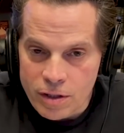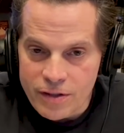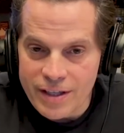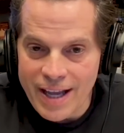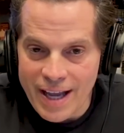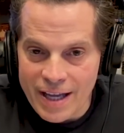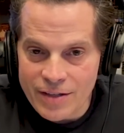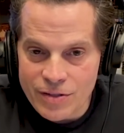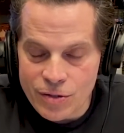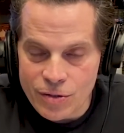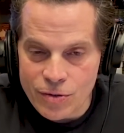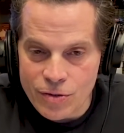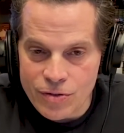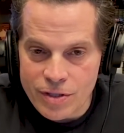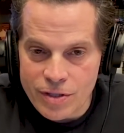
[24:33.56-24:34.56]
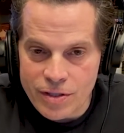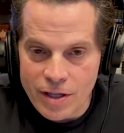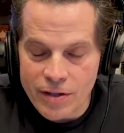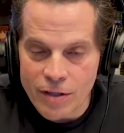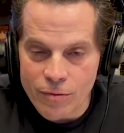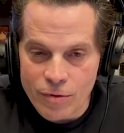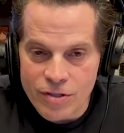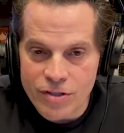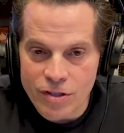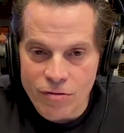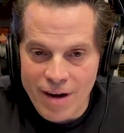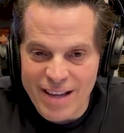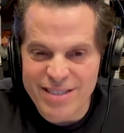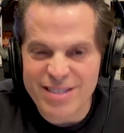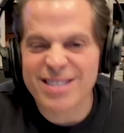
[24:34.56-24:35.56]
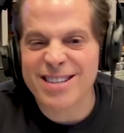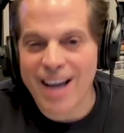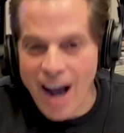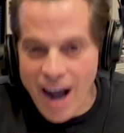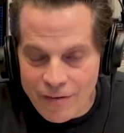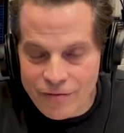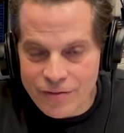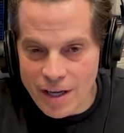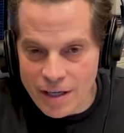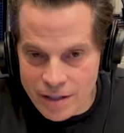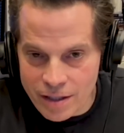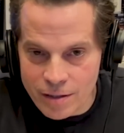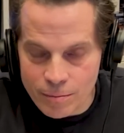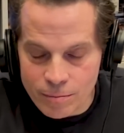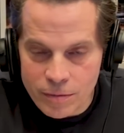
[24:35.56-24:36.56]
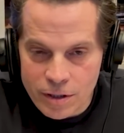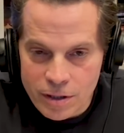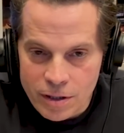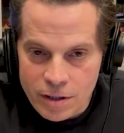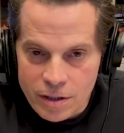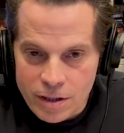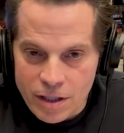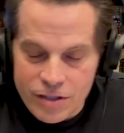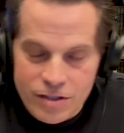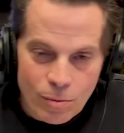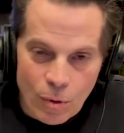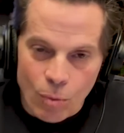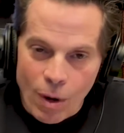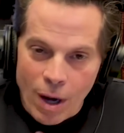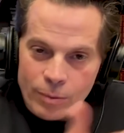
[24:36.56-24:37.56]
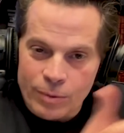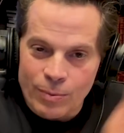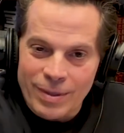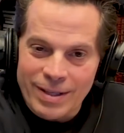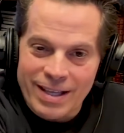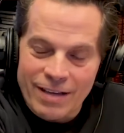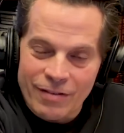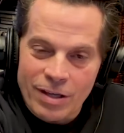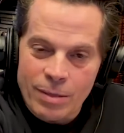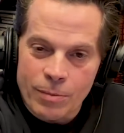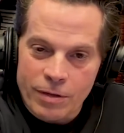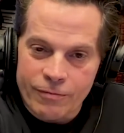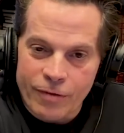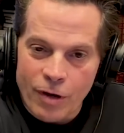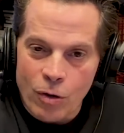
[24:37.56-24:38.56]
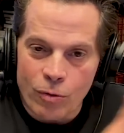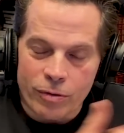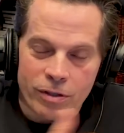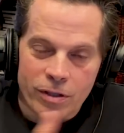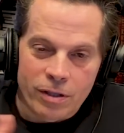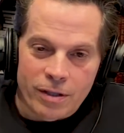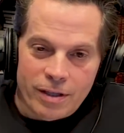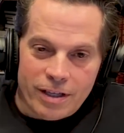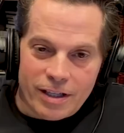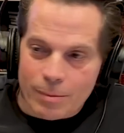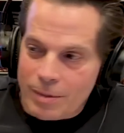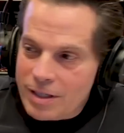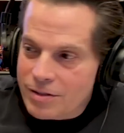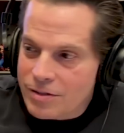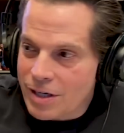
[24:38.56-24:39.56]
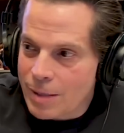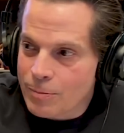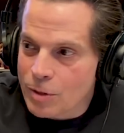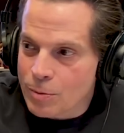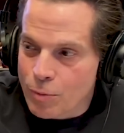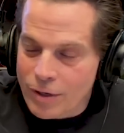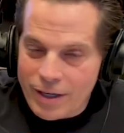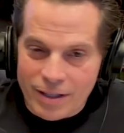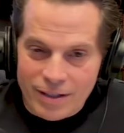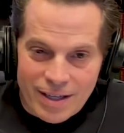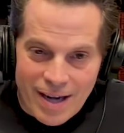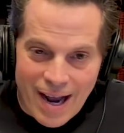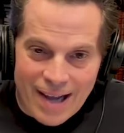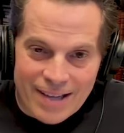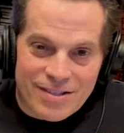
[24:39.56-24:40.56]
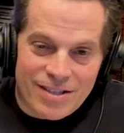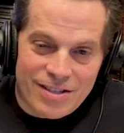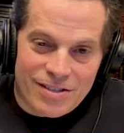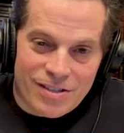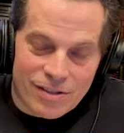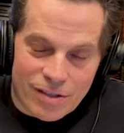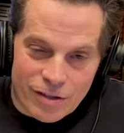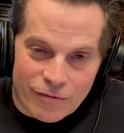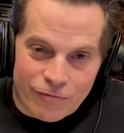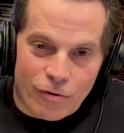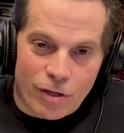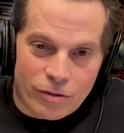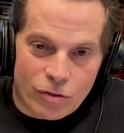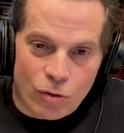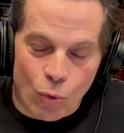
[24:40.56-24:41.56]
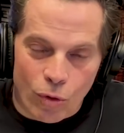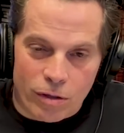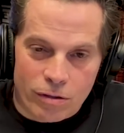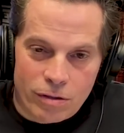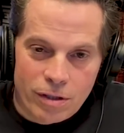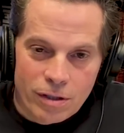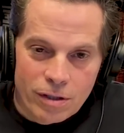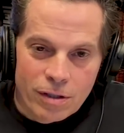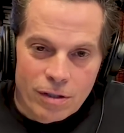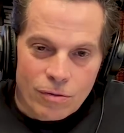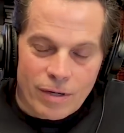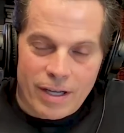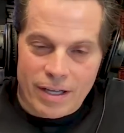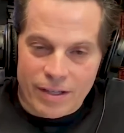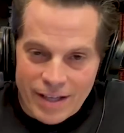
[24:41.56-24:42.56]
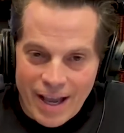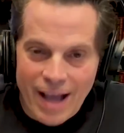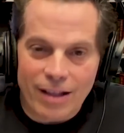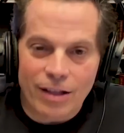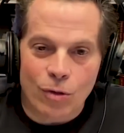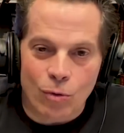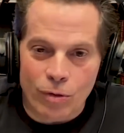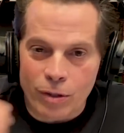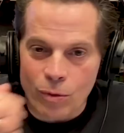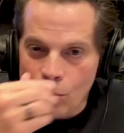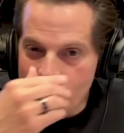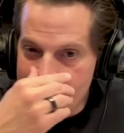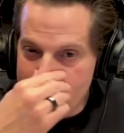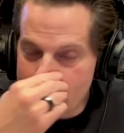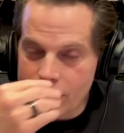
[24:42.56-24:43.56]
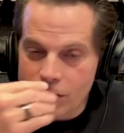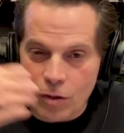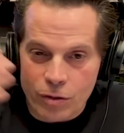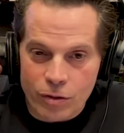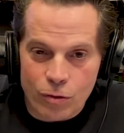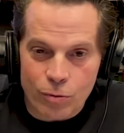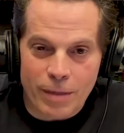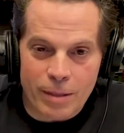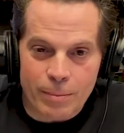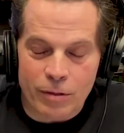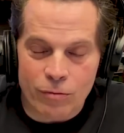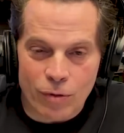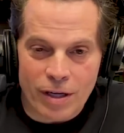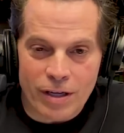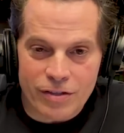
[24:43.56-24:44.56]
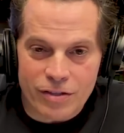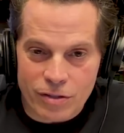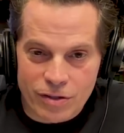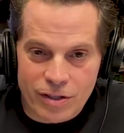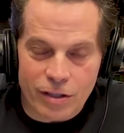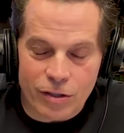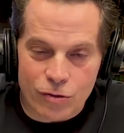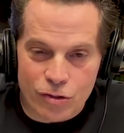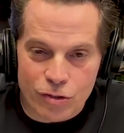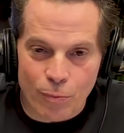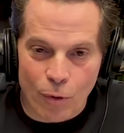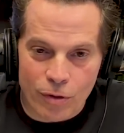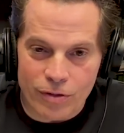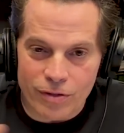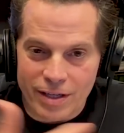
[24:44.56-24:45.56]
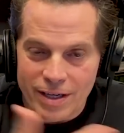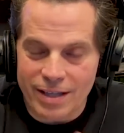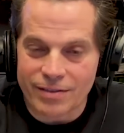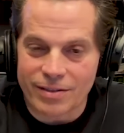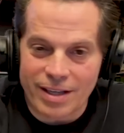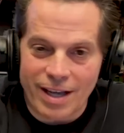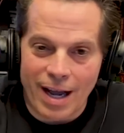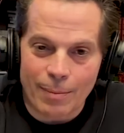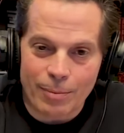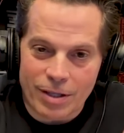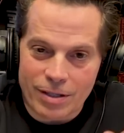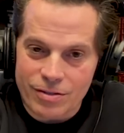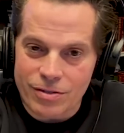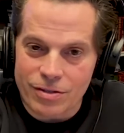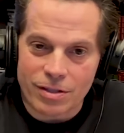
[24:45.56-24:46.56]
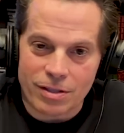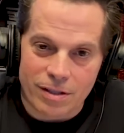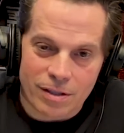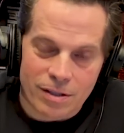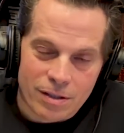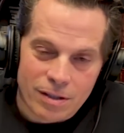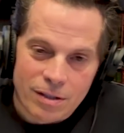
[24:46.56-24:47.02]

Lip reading: the answers. And then the aristocrats scoffed at him and said, well, why would we give him the vote? In the meantime, they're bringing the Nazis into the front door, right? And the allegory was, even though you may be rich and think you're smarter than Anthony Hopkins, the